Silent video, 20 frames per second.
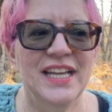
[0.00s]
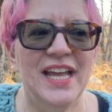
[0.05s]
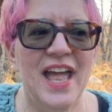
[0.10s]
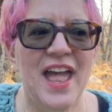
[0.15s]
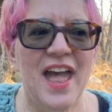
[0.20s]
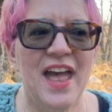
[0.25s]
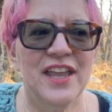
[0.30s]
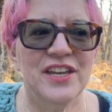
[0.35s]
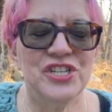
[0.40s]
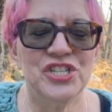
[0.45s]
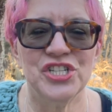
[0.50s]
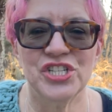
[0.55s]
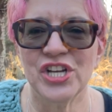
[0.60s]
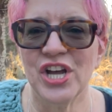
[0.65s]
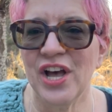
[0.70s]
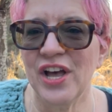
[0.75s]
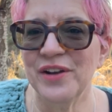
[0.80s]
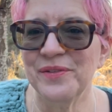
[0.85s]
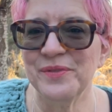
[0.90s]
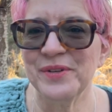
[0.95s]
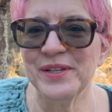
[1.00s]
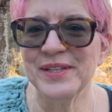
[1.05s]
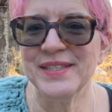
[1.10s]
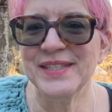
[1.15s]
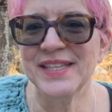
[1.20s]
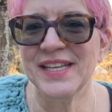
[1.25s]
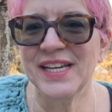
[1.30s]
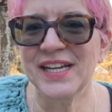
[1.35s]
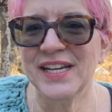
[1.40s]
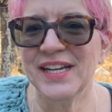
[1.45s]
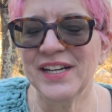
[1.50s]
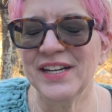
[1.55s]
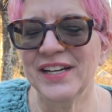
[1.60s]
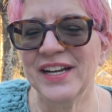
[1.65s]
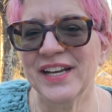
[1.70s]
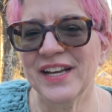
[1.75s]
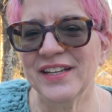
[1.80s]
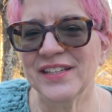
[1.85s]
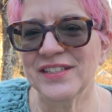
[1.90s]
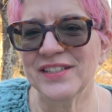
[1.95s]
And Sean works there, and
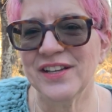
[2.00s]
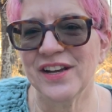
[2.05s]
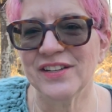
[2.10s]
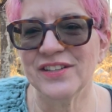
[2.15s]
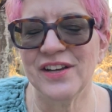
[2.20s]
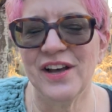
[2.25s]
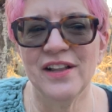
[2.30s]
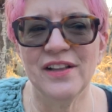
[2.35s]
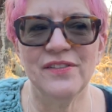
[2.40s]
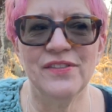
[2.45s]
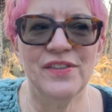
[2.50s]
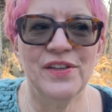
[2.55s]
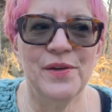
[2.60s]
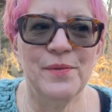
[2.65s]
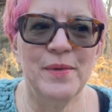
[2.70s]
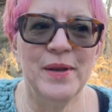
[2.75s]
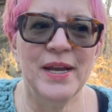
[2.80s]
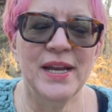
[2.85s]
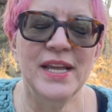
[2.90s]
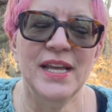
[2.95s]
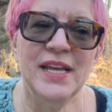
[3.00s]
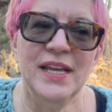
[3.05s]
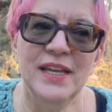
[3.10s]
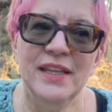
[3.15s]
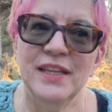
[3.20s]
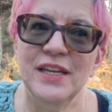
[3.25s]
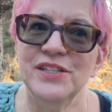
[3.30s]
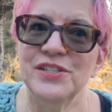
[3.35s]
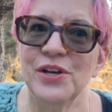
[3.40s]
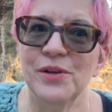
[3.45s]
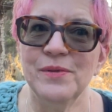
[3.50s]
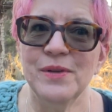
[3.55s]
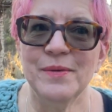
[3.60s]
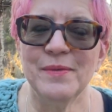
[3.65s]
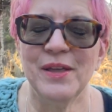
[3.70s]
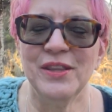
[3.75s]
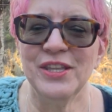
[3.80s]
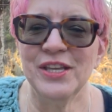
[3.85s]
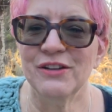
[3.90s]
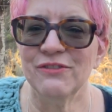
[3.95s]
I got to talk to all of them. And they told me
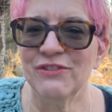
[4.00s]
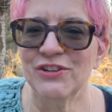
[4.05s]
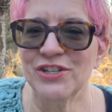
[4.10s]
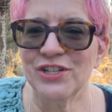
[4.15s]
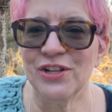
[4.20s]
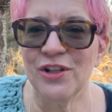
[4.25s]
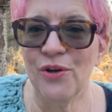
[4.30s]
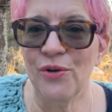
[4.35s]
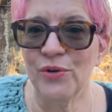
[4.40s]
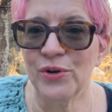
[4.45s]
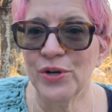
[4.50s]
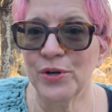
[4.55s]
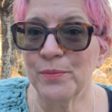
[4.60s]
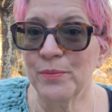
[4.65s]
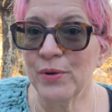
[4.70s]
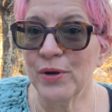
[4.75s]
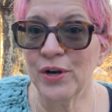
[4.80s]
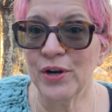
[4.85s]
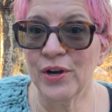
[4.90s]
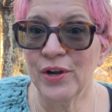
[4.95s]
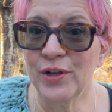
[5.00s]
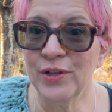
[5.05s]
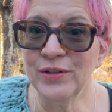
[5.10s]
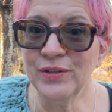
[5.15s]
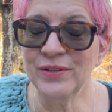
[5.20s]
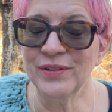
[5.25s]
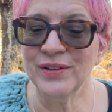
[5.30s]
about the original owner, Pearl,